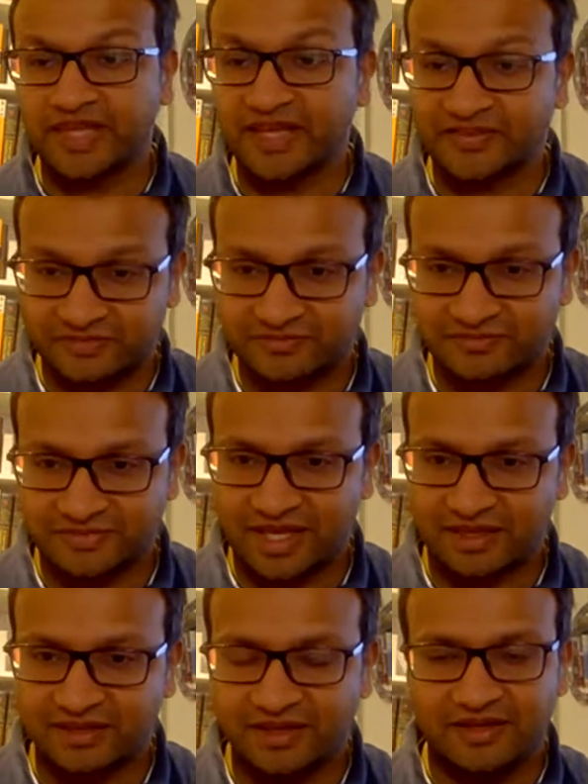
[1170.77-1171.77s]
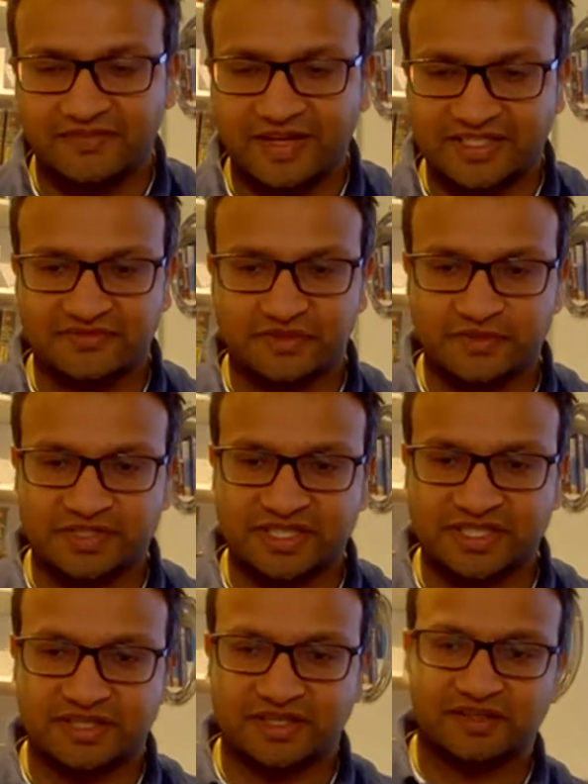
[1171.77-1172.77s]
Yes, yeah, factors
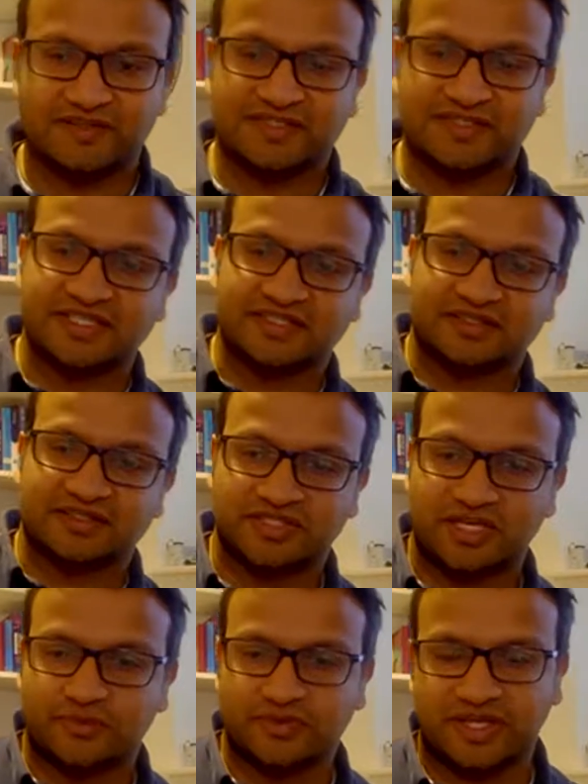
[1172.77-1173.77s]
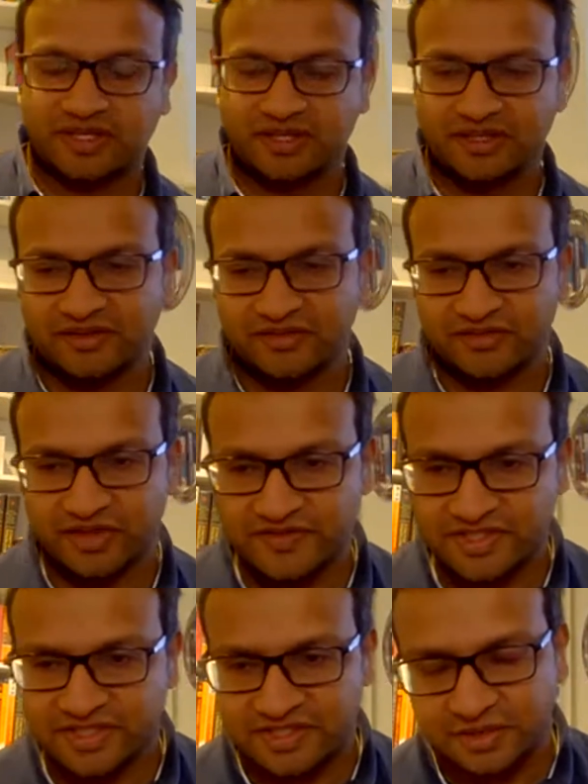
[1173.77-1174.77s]
influencing health status and contact with health
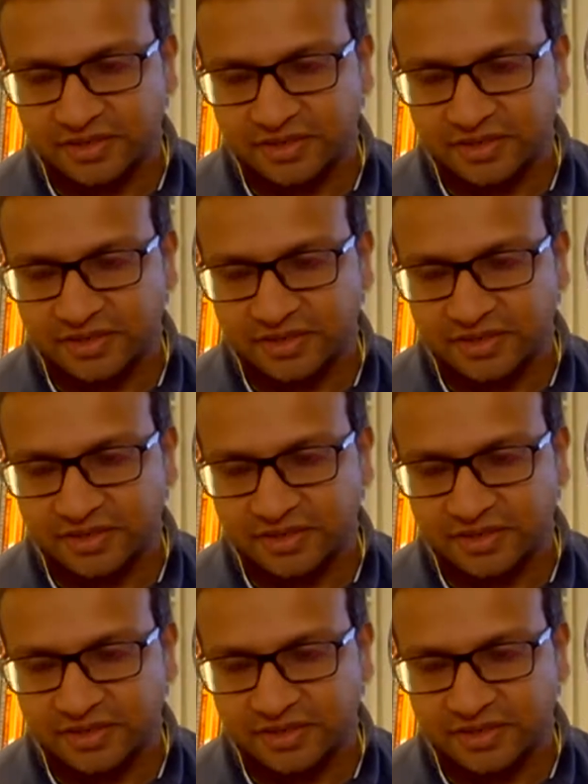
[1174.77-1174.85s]
services.